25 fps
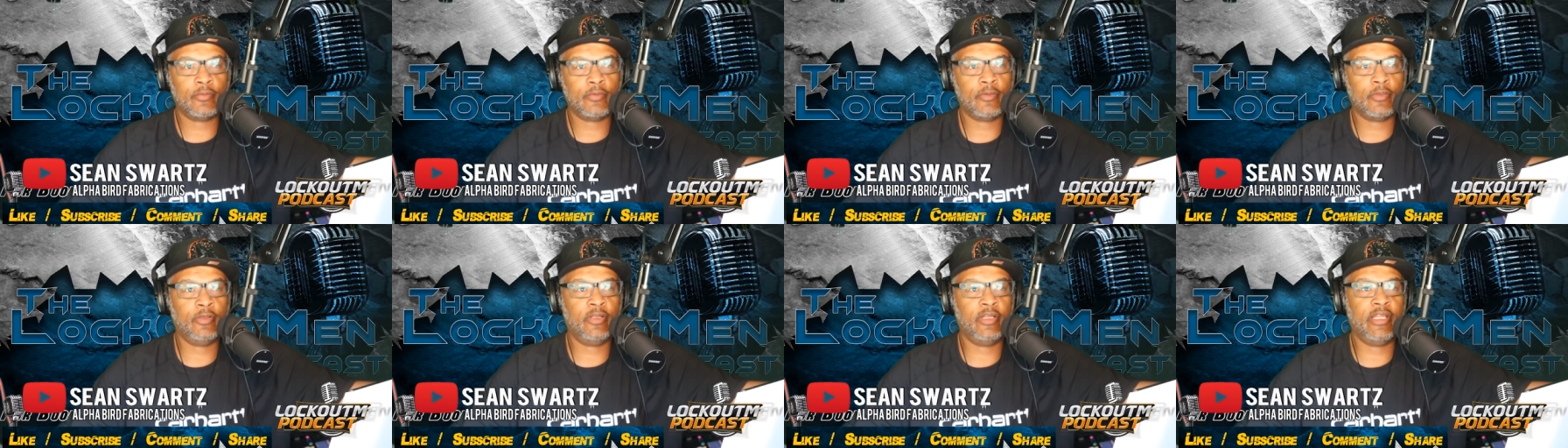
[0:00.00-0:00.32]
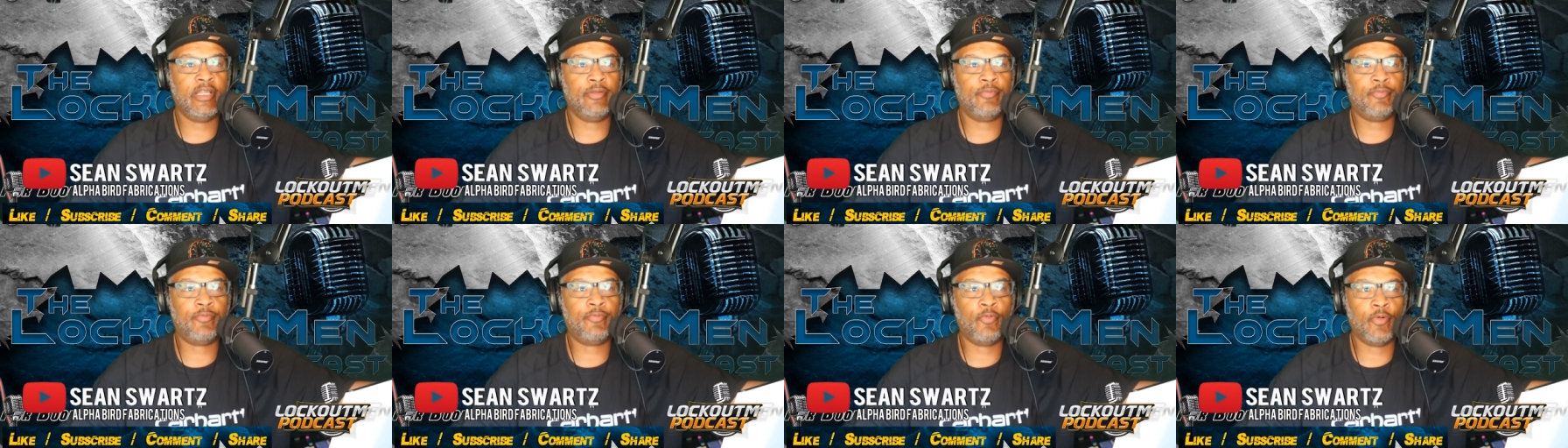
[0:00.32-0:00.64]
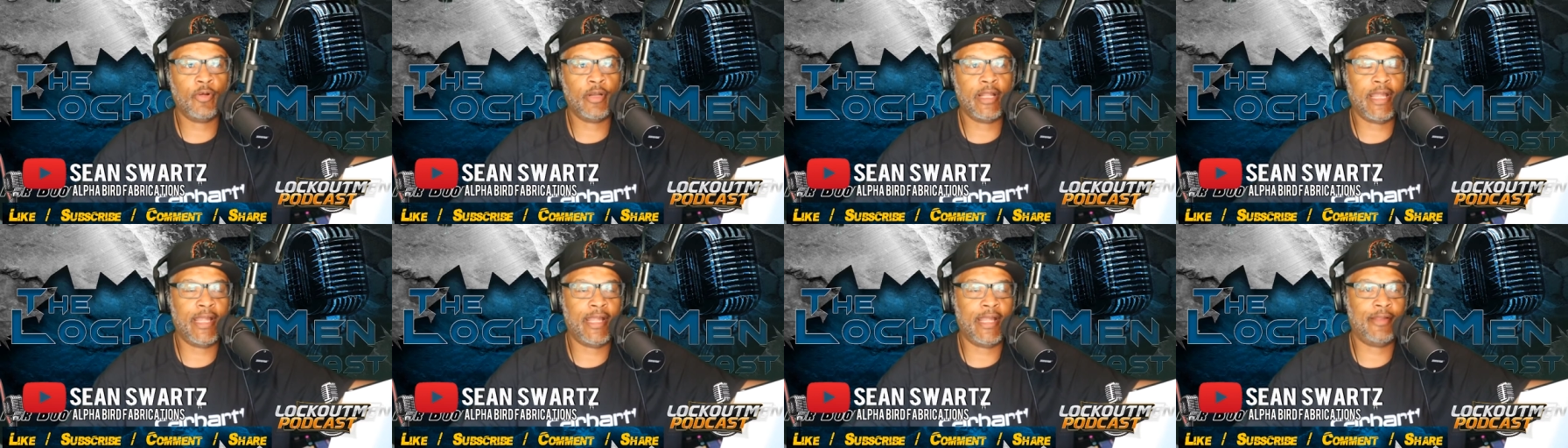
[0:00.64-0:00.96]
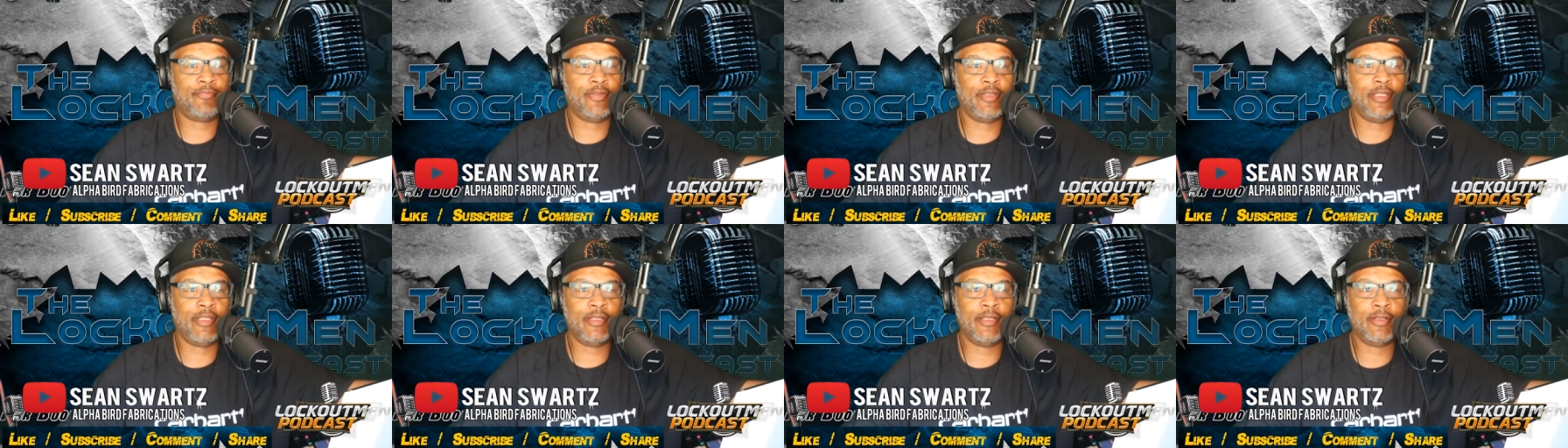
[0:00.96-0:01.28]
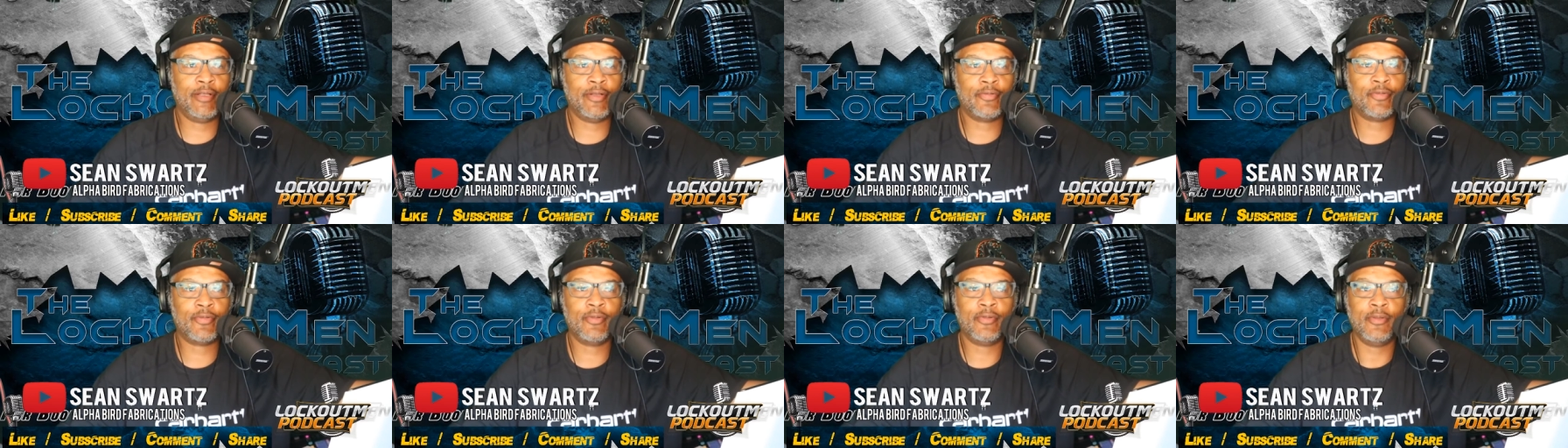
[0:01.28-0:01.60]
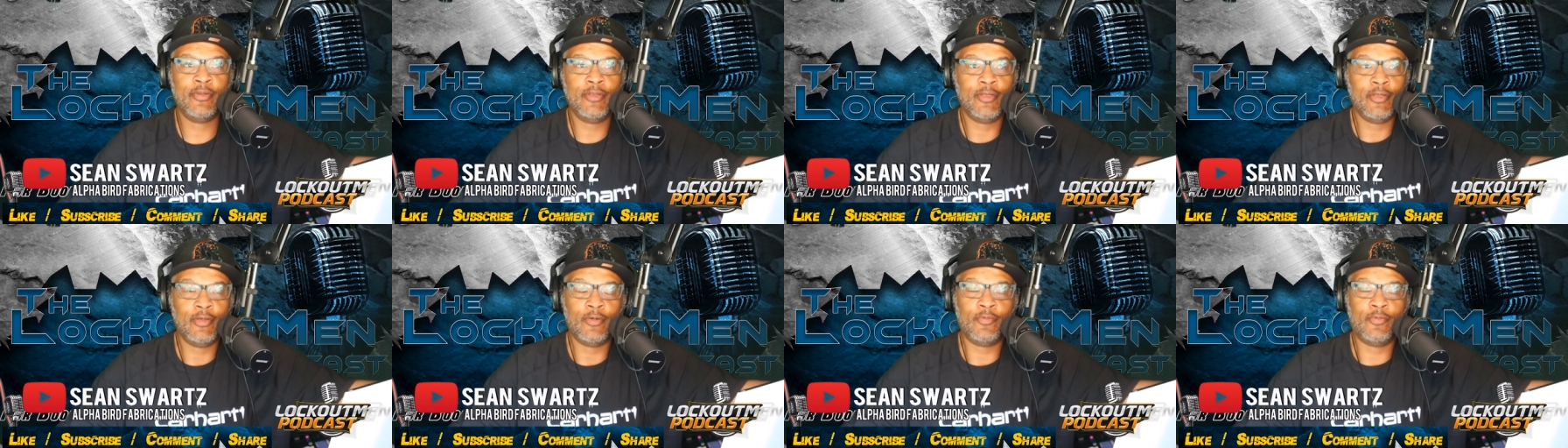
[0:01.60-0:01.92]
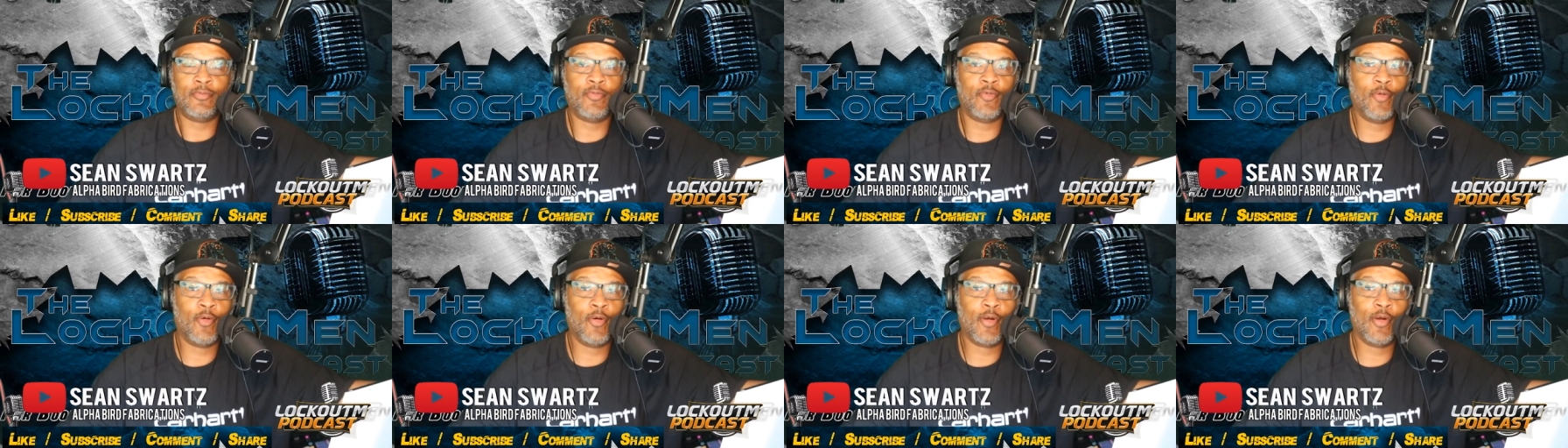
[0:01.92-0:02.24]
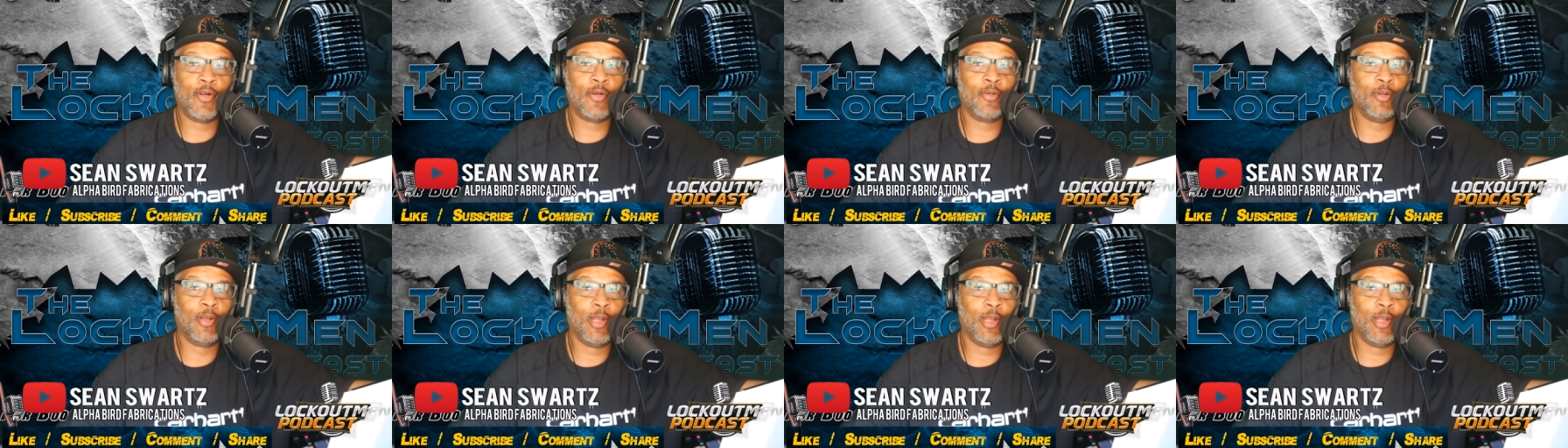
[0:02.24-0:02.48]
You did four and a half years. Four